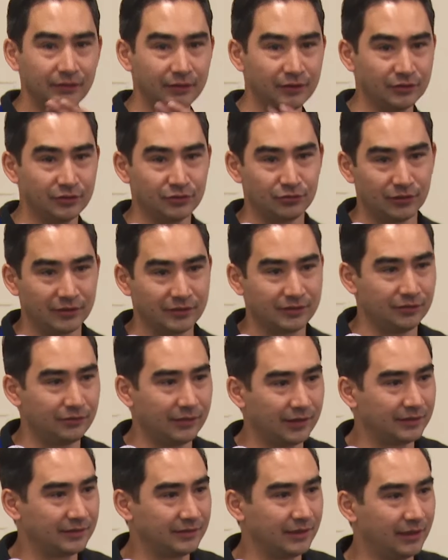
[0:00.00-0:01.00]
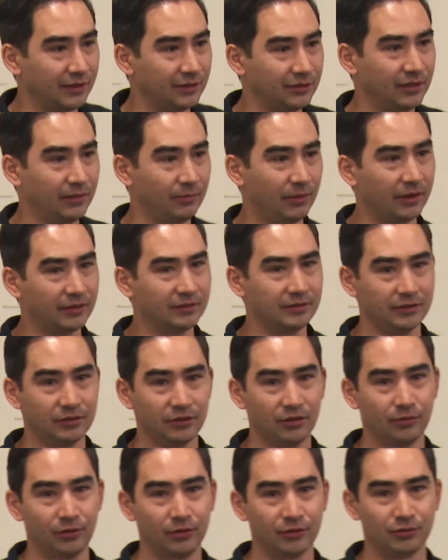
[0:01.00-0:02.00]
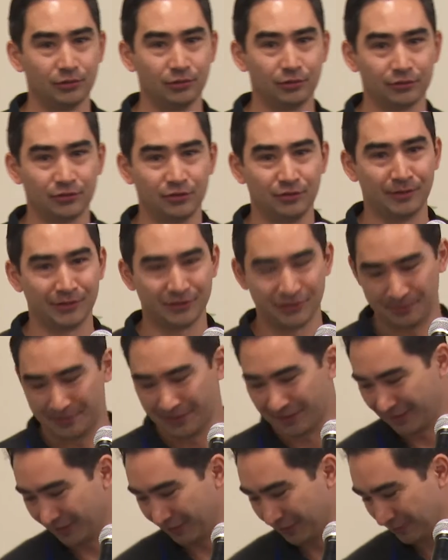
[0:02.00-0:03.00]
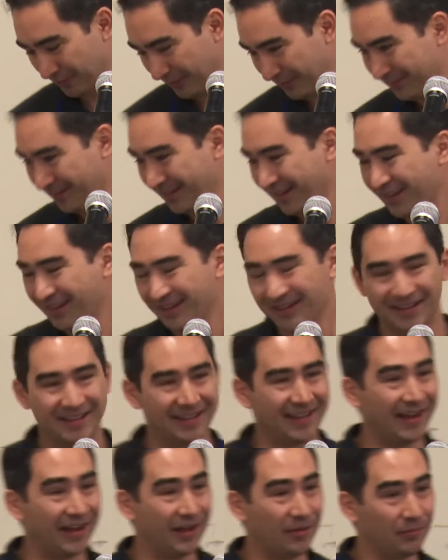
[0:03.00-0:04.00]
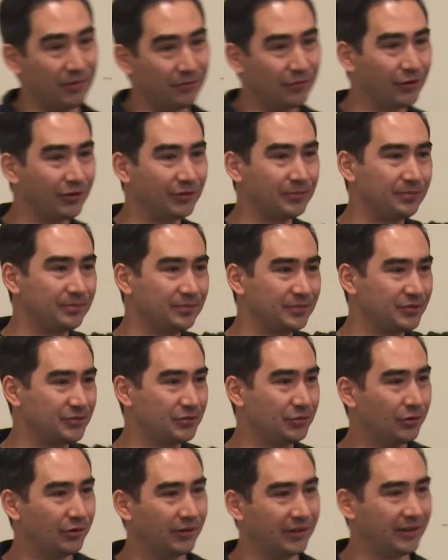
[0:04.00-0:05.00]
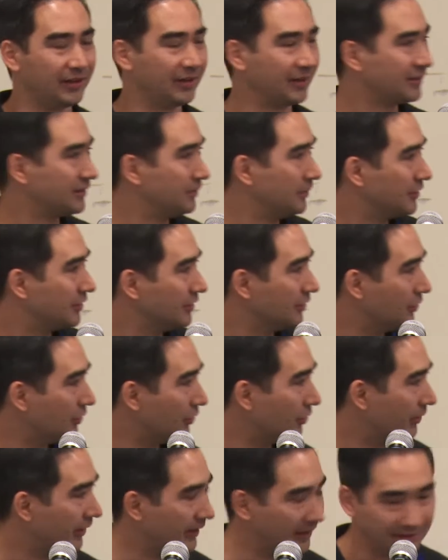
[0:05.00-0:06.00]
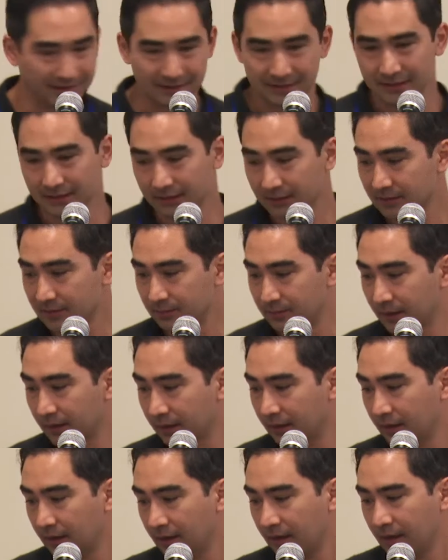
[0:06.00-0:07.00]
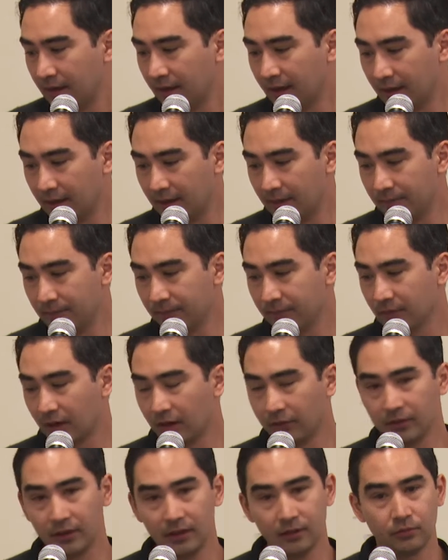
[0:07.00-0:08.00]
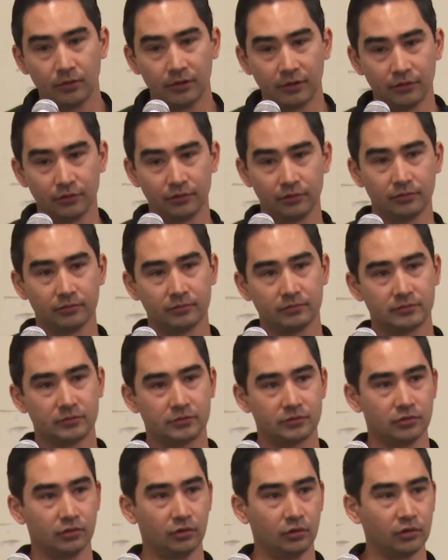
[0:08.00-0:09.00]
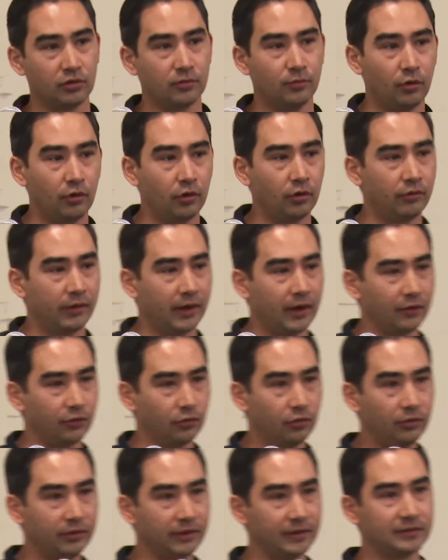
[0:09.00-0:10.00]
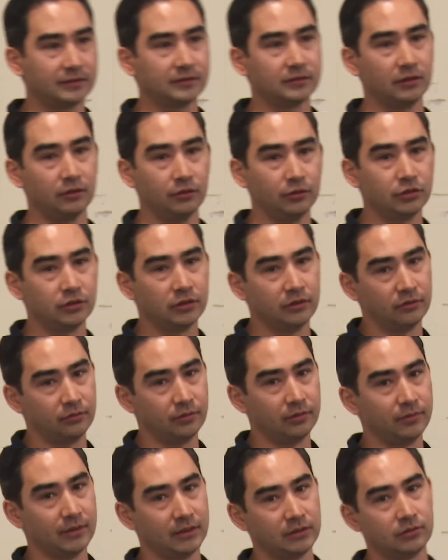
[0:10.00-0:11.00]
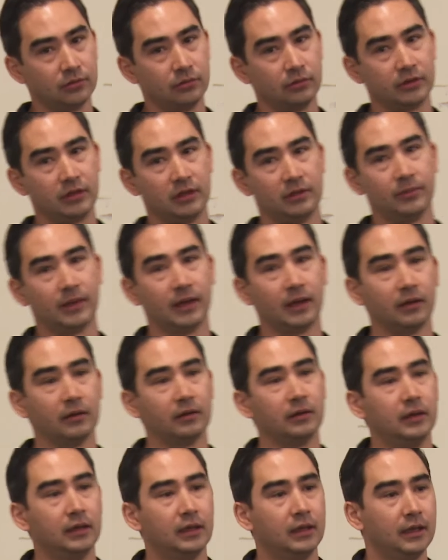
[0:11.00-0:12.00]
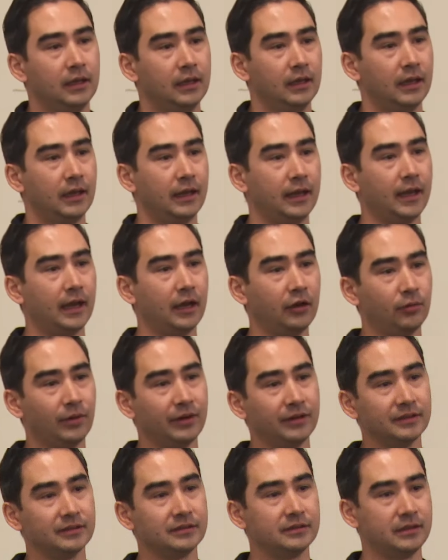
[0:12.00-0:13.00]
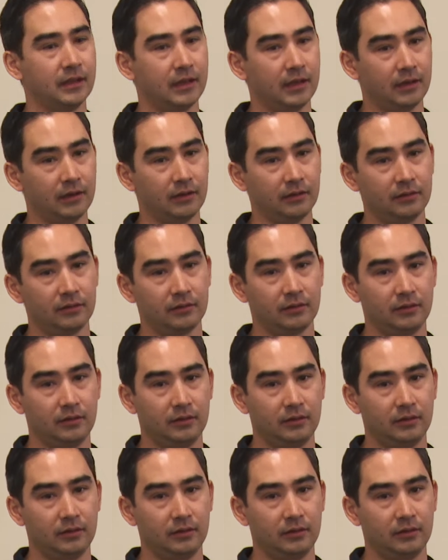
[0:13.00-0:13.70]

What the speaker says: the distress of our sales team, I actually don't want to talk too much about AgriWeb. We've got a stall in the exhibition hall where you can see us, but I really want to talk more around all these solutions we've been talking about and how to understand